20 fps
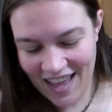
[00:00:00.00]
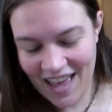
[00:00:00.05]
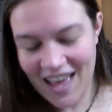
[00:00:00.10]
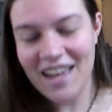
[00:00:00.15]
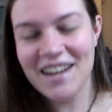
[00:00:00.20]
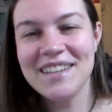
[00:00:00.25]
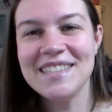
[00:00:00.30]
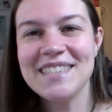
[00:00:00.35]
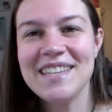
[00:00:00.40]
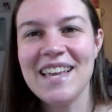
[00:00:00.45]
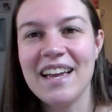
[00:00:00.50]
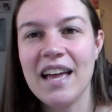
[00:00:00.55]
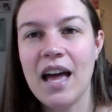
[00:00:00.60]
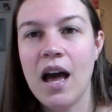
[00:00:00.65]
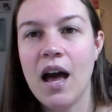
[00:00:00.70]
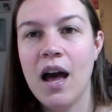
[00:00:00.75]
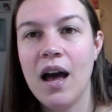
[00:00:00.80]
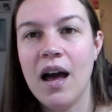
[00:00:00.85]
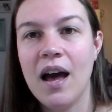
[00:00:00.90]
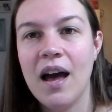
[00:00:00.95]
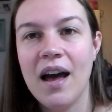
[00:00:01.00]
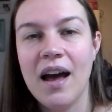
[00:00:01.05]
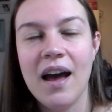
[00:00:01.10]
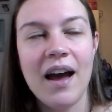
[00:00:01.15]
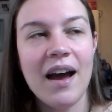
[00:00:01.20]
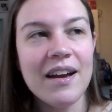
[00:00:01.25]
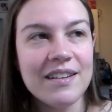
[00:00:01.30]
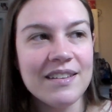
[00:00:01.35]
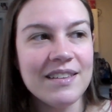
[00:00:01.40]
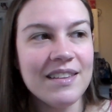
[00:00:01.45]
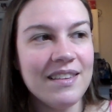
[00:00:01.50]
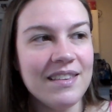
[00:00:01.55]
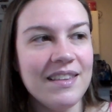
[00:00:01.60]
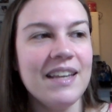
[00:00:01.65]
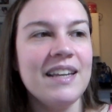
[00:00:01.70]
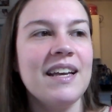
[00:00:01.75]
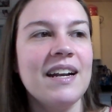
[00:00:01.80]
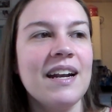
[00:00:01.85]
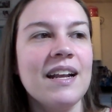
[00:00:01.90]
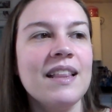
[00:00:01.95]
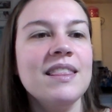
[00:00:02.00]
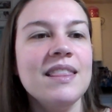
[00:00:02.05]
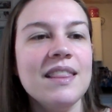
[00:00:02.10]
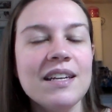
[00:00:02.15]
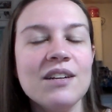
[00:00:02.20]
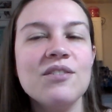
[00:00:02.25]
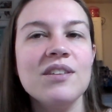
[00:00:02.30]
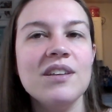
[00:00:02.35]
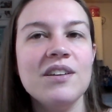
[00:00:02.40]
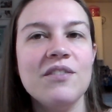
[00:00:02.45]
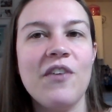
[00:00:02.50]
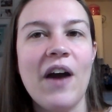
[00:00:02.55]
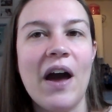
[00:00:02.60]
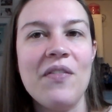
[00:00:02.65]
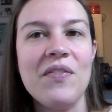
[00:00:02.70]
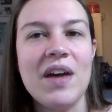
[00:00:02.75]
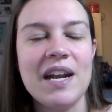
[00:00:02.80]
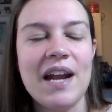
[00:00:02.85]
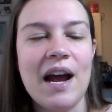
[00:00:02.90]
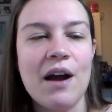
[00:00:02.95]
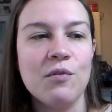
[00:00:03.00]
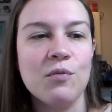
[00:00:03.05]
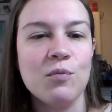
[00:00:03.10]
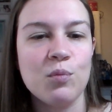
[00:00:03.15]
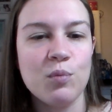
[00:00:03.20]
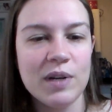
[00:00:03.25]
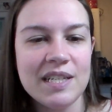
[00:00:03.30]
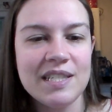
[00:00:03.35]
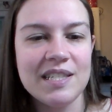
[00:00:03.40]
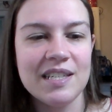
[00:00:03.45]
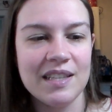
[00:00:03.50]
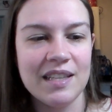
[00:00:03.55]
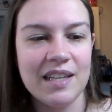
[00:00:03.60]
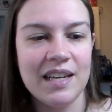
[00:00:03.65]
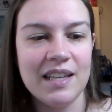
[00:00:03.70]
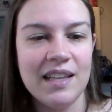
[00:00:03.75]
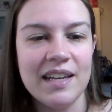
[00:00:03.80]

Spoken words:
And I was like, and I literally found that out recently.